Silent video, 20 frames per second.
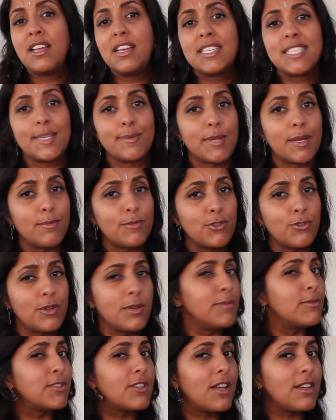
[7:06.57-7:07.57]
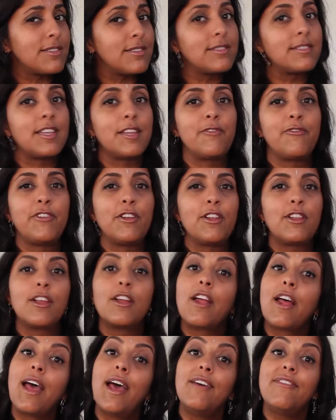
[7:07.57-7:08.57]
Sometimes cream sauces can feel a
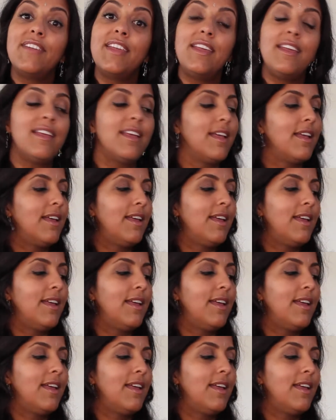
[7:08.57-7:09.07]
little heavy.